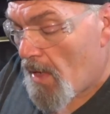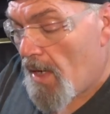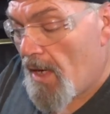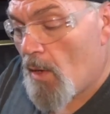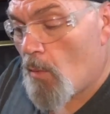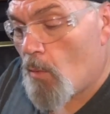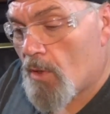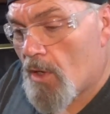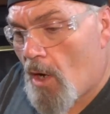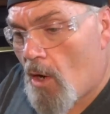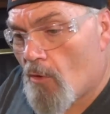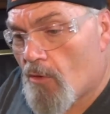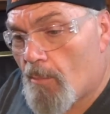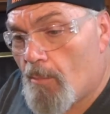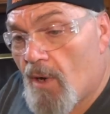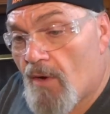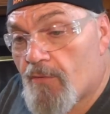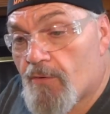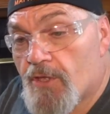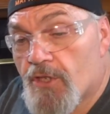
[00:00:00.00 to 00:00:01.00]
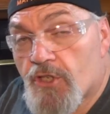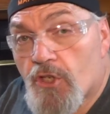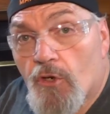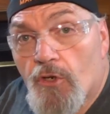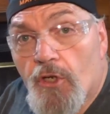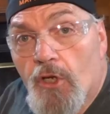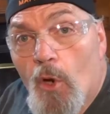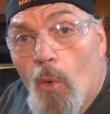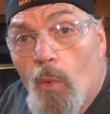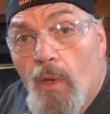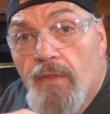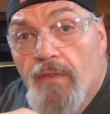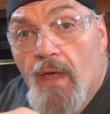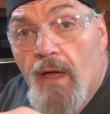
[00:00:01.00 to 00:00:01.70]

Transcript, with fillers: and when all the buffer that's going to go in